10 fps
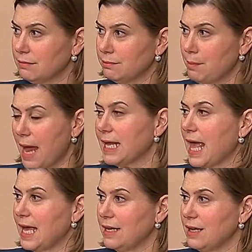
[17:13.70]

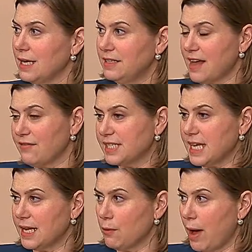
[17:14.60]
Medicaid in a
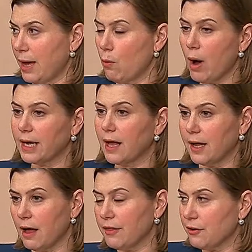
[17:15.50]
devastating way, want to cut
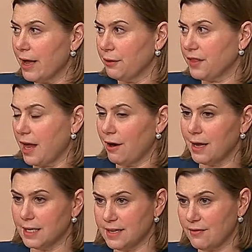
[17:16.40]
other health care
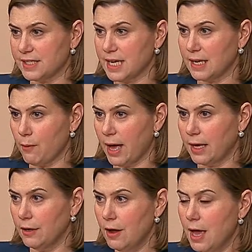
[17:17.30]
in a devastating way,
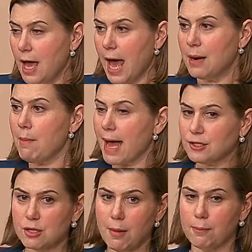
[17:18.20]
and
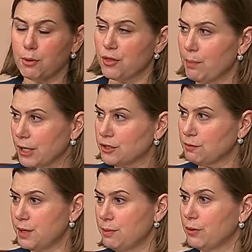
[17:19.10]
match them up with a bunch of
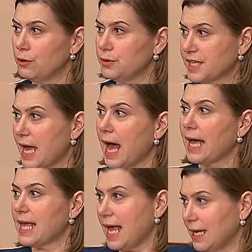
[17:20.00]
people who say, I
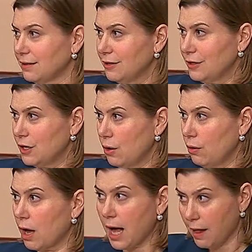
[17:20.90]
can't,
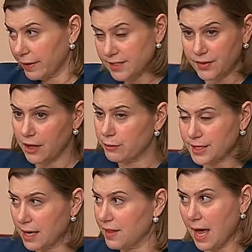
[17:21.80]
colleagues on the other
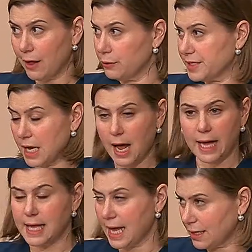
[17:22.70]
side of the aisle who said, I
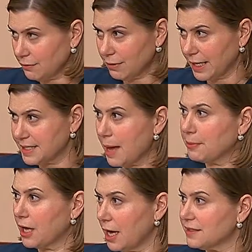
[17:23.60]
can't
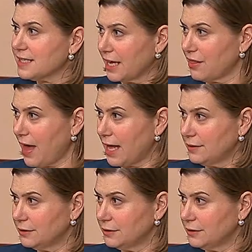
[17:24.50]
accept cuts like that?